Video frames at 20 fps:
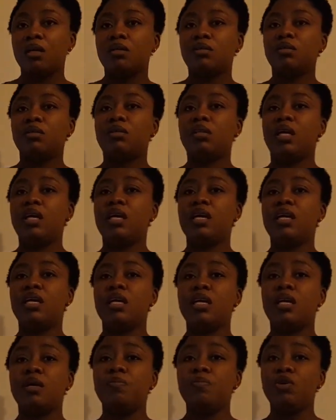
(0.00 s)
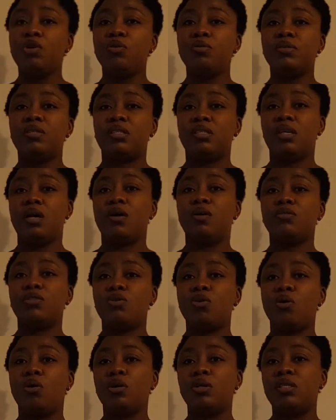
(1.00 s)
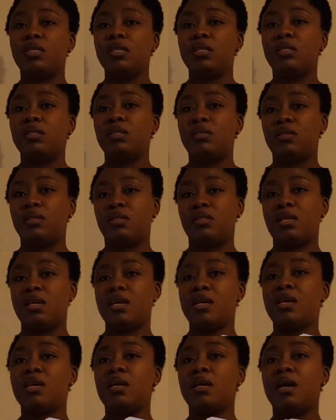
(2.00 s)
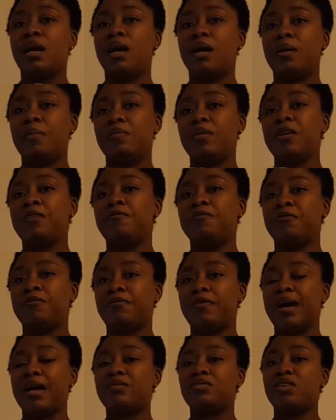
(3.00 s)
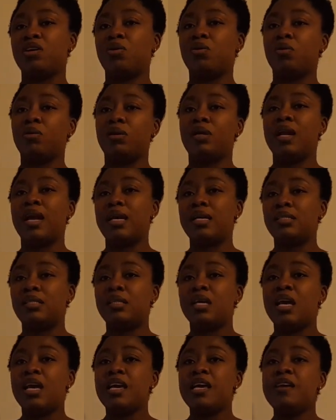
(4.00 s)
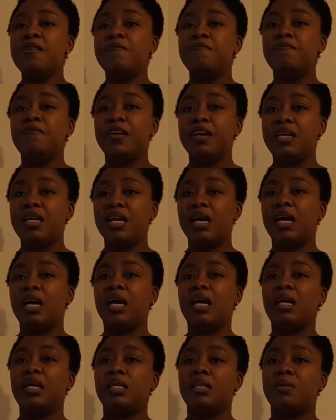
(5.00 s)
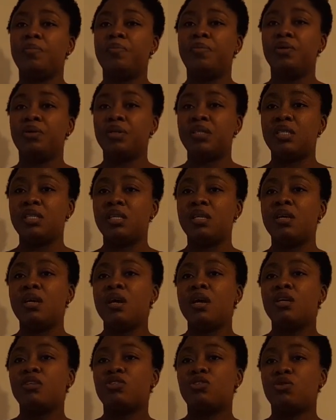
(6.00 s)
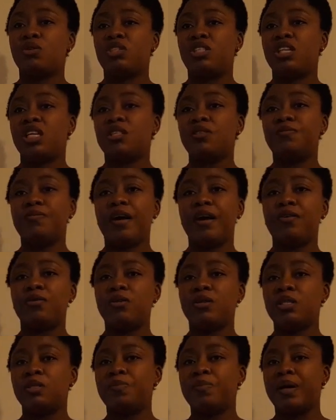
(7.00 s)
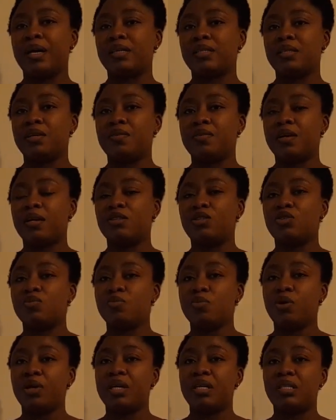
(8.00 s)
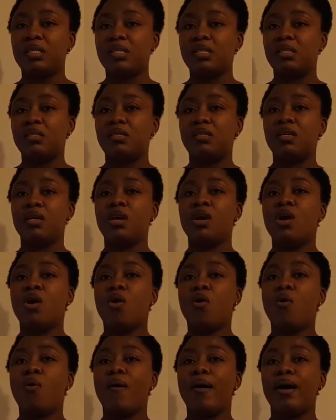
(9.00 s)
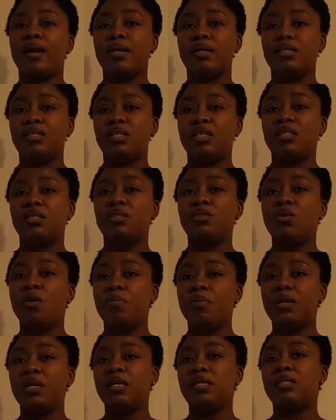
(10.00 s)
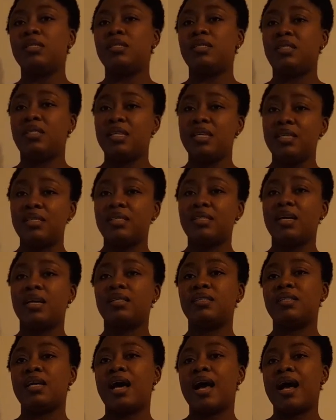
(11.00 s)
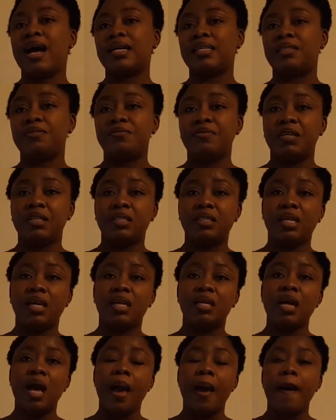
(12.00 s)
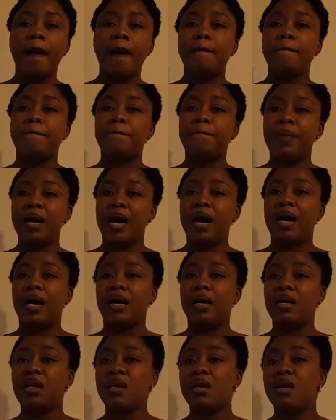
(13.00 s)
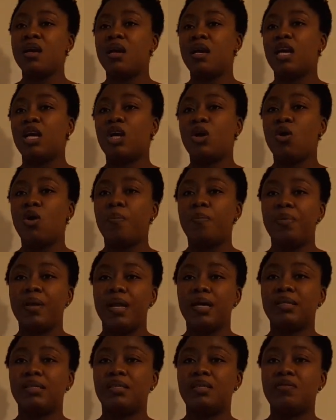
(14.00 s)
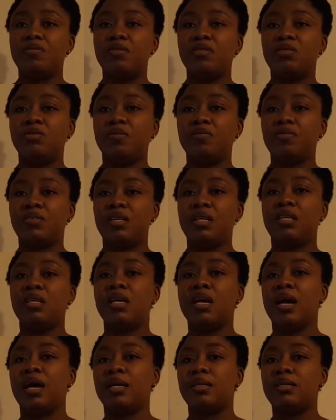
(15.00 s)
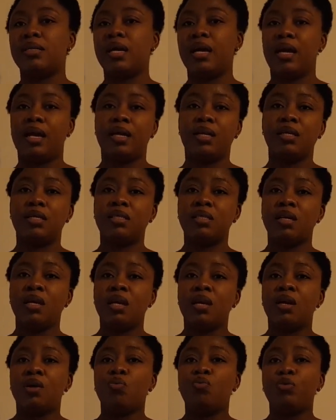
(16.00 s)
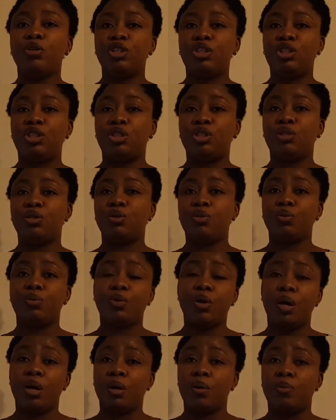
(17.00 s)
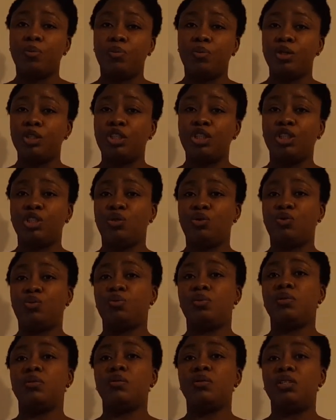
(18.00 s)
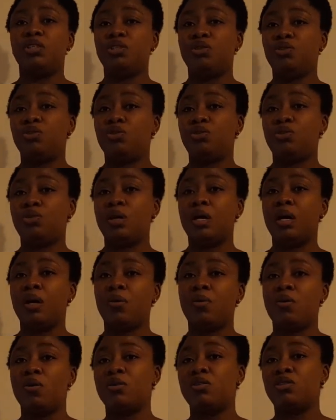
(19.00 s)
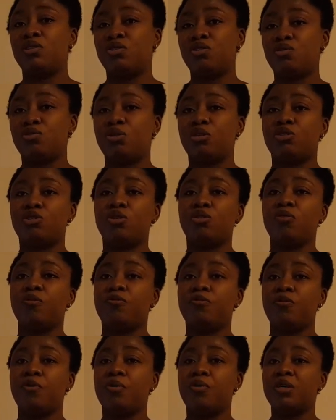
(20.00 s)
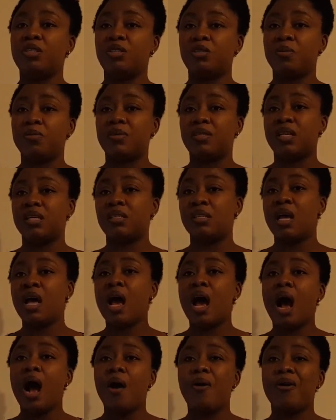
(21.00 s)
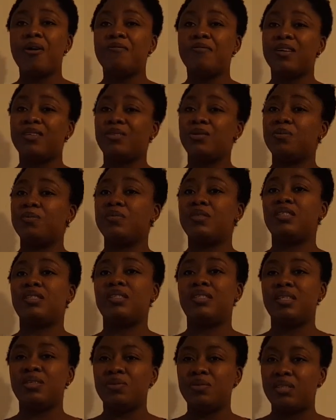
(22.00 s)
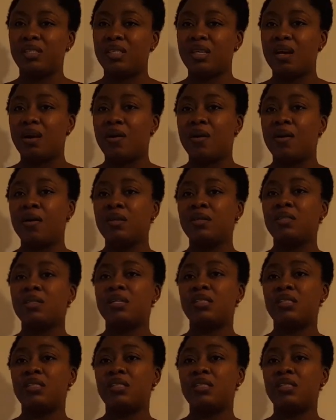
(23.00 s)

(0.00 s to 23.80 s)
The immune cells called the T lymphocytes recognize invader in the body, such as virus, bacteria, tumor, etc., or allergens. Normally, the T cells are activated by a complex series of signals at the end, which it will cause destruction of foreign substance. However, some T cells